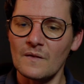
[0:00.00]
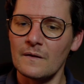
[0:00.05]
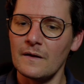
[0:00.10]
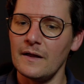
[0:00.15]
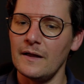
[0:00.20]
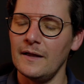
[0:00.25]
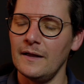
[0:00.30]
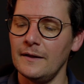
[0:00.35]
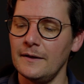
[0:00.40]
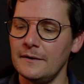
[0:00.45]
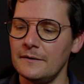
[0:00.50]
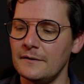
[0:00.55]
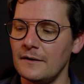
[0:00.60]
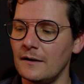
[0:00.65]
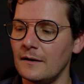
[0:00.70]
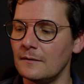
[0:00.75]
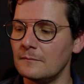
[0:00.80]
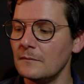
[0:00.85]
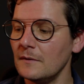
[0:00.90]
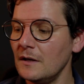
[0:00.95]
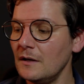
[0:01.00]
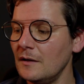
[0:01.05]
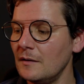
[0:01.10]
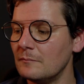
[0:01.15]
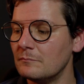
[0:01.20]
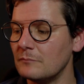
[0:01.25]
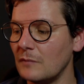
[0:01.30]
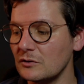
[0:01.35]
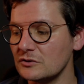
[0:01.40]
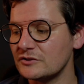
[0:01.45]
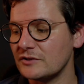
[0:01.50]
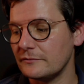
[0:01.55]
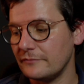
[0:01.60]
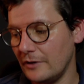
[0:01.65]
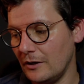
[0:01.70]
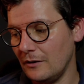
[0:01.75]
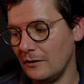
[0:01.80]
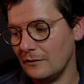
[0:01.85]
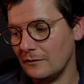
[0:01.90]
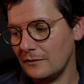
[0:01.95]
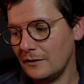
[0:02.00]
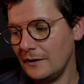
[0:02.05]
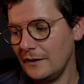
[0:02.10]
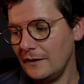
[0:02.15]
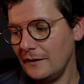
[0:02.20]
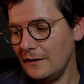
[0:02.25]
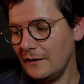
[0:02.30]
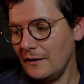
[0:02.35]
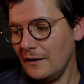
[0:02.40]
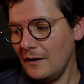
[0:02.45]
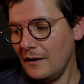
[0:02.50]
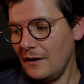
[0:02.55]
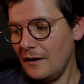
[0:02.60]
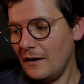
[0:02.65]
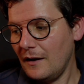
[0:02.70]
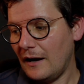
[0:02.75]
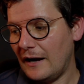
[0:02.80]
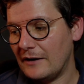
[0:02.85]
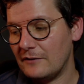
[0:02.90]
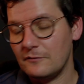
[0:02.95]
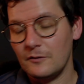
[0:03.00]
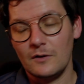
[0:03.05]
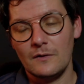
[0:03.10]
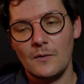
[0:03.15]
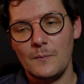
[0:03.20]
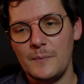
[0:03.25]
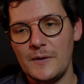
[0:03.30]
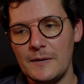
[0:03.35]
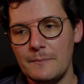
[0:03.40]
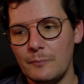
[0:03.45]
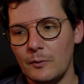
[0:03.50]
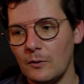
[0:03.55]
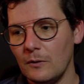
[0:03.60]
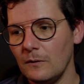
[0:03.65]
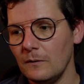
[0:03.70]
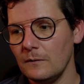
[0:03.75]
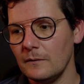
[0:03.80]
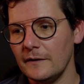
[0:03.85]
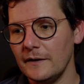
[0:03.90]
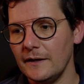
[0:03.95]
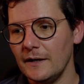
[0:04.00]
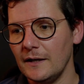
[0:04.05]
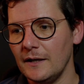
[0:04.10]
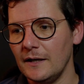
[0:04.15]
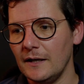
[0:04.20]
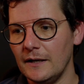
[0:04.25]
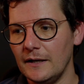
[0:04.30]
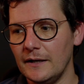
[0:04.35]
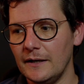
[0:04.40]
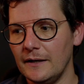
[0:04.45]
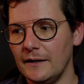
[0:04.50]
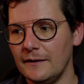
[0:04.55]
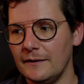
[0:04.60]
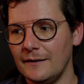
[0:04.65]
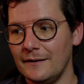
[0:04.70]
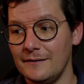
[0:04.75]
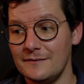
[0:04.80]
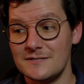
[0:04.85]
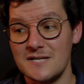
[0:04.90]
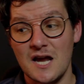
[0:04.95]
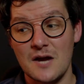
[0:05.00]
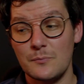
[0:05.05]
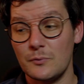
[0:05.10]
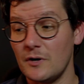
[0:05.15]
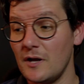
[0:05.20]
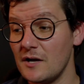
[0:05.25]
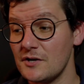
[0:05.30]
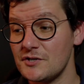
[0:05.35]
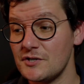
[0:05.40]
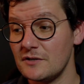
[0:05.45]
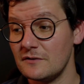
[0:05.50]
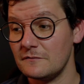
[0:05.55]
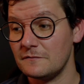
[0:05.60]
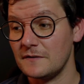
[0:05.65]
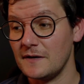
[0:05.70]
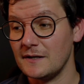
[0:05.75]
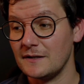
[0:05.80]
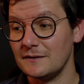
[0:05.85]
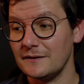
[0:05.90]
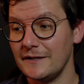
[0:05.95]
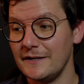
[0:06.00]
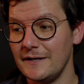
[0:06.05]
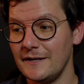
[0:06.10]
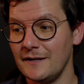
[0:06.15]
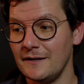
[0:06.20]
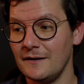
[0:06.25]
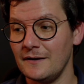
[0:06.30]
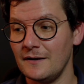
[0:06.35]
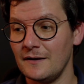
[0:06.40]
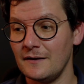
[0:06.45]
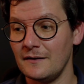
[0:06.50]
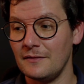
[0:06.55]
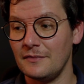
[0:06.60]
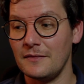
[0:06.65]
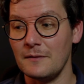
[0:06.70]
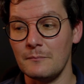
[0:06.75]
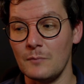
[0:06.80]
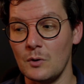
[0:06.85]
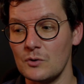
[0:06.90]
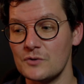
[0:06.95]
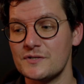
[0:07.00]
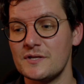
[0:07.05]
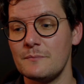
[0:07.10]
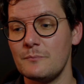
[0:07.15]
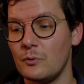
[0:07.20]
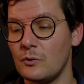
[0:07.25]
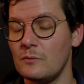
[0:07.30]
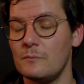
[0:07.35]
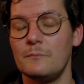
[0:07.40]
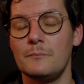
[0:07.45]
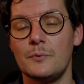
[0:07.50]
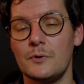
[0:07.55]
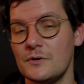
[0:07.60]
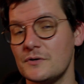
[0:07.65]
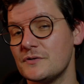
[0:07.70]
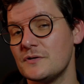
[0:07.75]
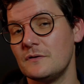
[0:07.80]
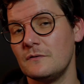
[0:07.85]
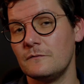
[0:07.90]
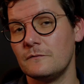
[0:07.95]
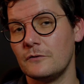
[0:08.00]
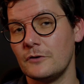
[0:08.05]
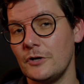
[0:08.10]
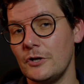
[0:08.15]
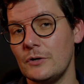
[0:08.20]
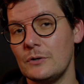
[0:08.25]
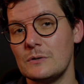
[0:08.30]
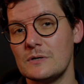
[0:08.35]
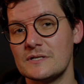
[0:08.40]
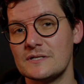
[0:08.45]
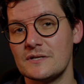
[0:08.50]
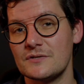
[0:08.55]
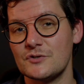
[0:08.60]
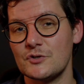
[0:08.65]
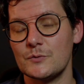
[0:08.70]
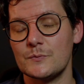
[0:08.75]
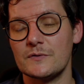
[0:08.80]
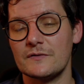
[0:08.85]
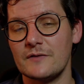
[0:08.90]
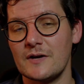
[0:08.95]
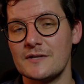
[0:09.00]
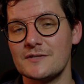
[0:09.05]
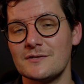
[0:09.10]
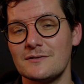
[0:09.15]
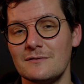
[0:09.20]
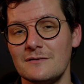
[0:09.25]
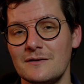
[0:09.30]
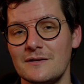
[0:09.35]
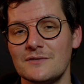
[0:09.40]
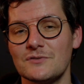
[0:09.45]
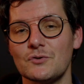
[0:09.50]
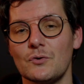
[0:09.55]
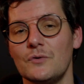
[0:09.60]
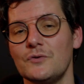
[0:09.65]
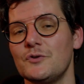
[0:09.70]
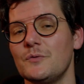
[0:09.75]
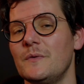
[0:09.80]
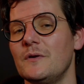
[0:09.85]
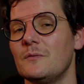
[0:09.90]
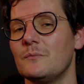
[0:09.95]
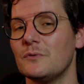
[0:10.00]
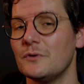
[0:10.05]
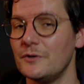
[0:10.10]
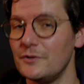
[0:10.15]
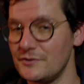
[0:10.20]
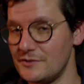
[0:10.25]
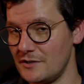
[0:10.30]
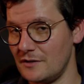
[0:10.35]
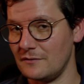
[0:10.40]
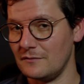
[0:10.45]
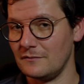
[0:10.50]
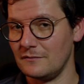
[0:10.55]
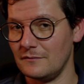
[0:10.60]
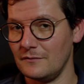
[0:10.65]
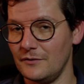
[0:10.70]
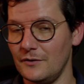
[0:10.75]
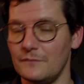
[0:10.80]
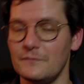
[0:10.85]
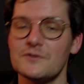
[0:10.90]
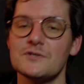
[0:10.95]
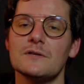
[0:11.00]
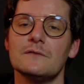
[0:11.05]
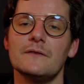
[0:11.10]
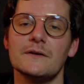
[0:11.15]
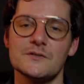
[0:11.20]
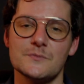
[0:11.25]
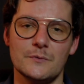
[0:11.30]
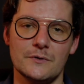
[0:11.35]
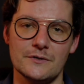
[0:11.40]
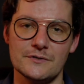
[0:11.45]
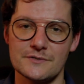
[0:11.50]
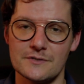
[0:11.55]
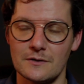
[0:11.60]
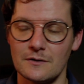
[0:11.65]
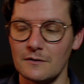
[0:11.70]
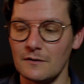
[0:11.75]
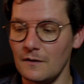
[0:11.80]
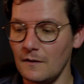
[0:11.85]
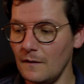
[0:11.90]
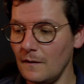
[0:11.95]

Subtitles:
And most of all, out of all the people in an entire production, frankly, the most important person for you as a supervisor is going to be a producer, your visual effects producer.